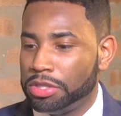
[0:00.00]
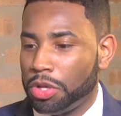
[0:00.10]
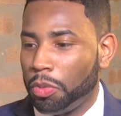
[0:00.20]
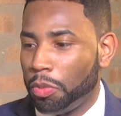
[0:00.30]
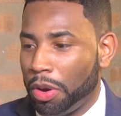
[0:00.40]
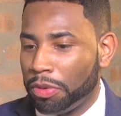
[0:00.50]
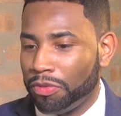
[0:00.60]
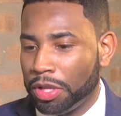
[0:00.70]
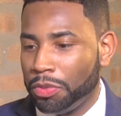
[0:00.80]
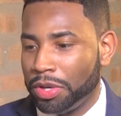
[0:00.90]
And so what we
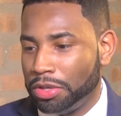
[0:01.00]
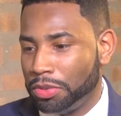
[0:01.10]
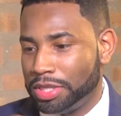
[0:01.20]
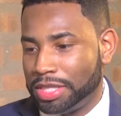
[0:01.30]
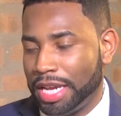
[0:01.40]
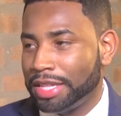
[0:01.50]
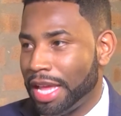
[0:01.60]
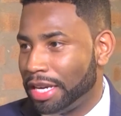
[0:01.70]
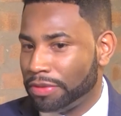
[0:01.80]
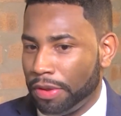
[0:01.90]
really want to do is take
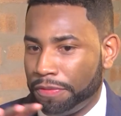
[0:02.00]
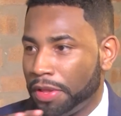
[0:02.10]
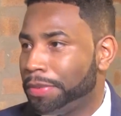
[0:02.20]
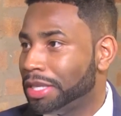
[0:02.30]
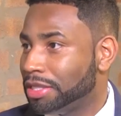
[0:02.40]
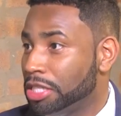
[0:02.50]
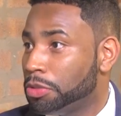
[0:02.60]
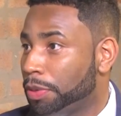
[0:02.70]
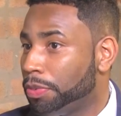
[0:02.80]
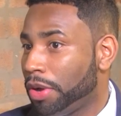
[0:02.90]
that and flip it and
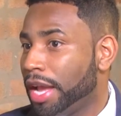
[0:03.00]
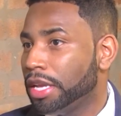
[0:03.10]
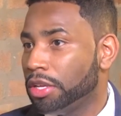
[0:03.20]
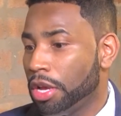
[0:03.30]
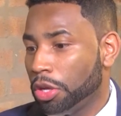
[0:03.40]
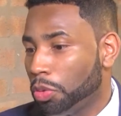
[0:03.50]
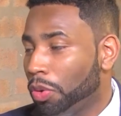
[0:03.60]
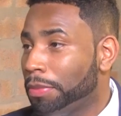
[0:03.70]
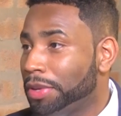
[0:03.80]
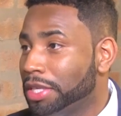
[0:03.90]
teach people, hey, you
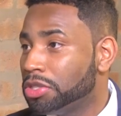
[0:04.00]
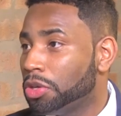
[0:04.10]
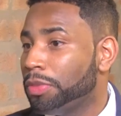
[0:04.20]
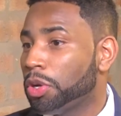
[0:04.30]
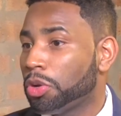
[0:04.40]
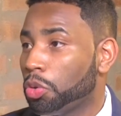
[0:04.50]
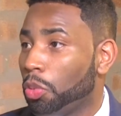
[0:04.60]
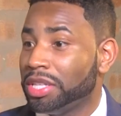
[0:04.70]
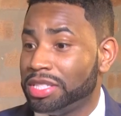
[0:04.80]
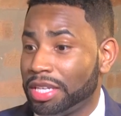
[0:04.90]
want to be a gentleman or you
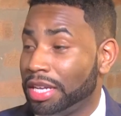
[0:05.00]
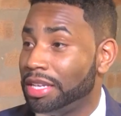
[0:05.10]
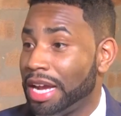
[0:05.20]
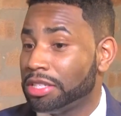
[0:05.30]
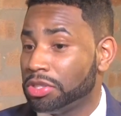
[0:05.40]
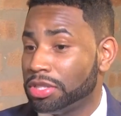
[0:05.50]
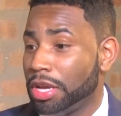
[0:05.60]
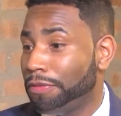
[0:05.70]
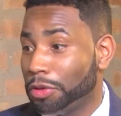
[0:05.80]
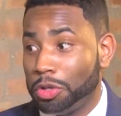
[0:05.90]
want to conduct
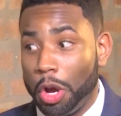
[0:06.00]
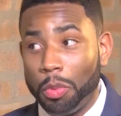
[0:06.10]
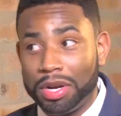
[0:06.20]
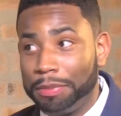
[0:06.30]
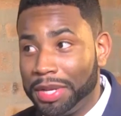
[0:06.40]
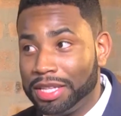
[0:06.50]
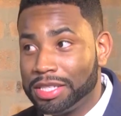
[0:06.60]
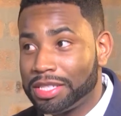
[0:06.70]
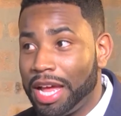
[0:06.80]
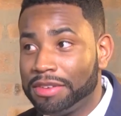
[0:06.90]
yourself, you don't want to be in
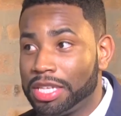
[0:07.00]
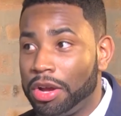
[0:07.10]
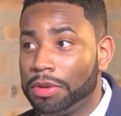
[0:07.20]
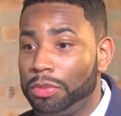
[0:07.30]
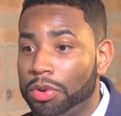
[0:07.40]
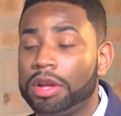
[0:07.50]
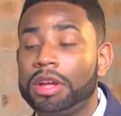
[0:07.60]
this lifestyle anymore,